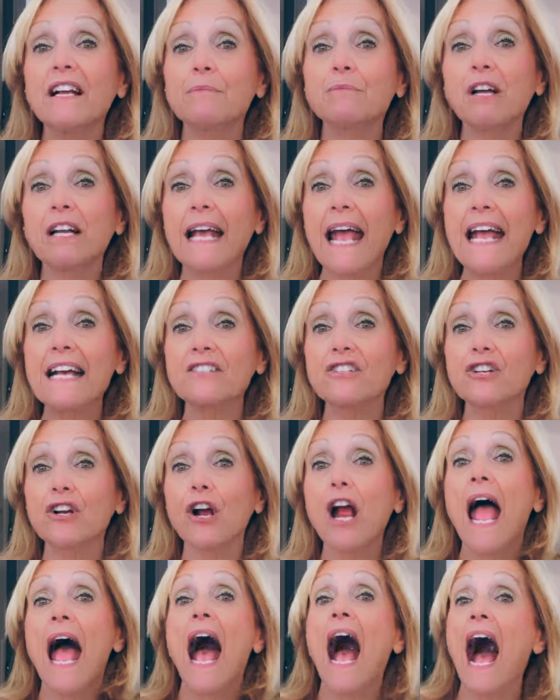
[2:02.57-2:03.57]
I'm going to ask
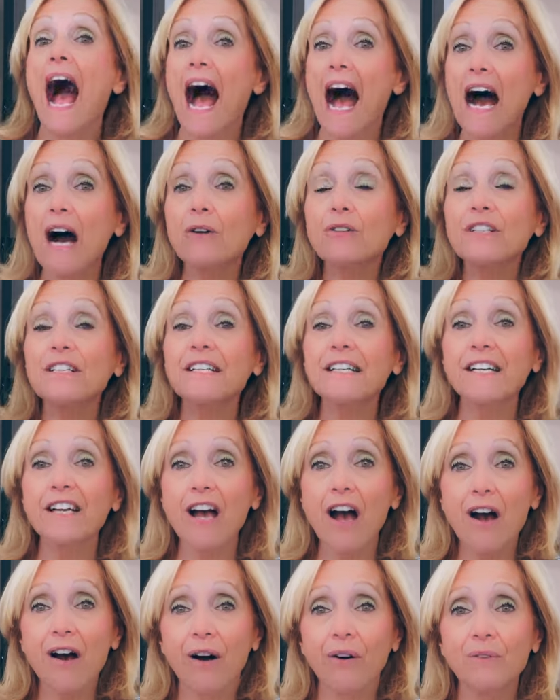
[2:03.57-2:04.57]
her, how did it
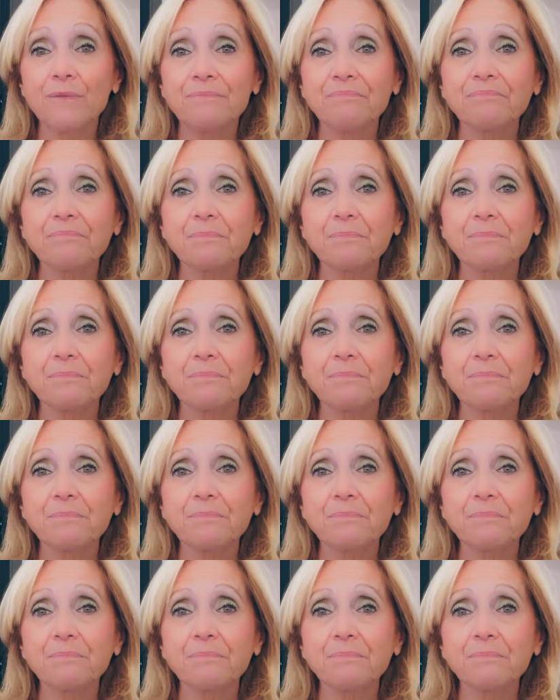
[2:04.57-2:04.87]
go?